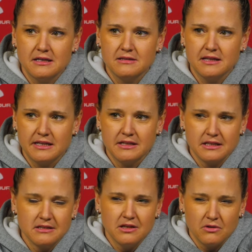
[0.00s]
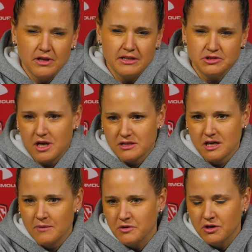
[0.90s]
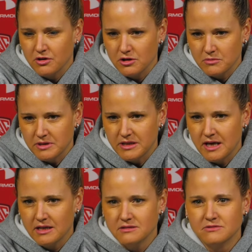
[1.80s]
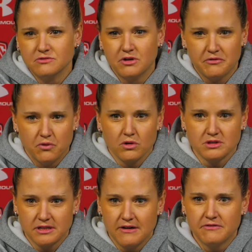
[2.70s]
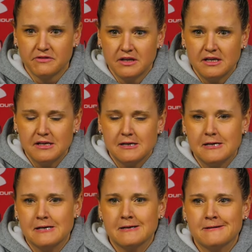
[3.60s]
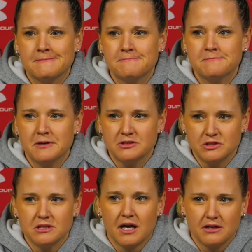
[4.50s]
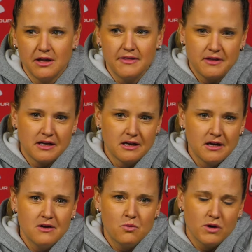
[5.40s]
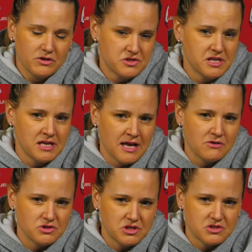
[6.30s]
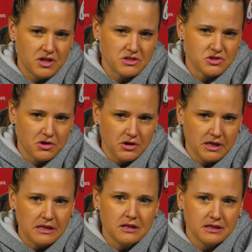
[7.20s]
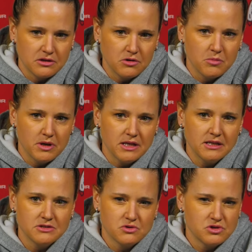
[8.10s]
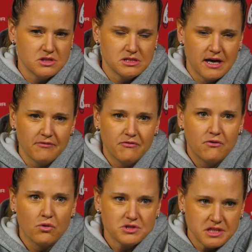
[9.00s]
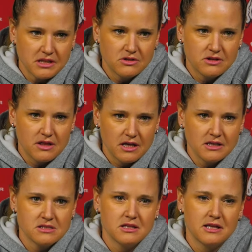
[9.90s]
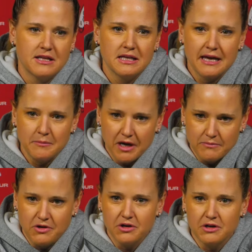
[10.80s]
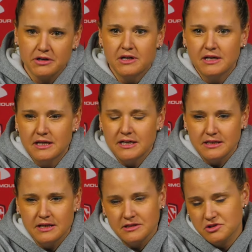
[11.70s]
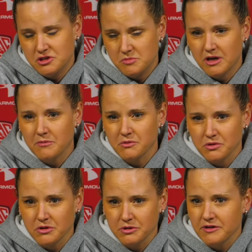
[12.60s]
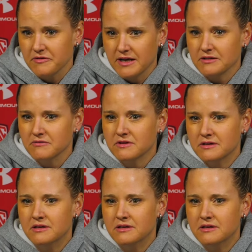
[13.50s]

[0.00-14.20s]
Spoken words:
letting shots come to her a little bit, not trying to force stuff. And she's gotten, I think what you're seeing now is that's starting to click a little bit. And so she's not forcing things and letting the game come to her. And she's becoming really, really effective.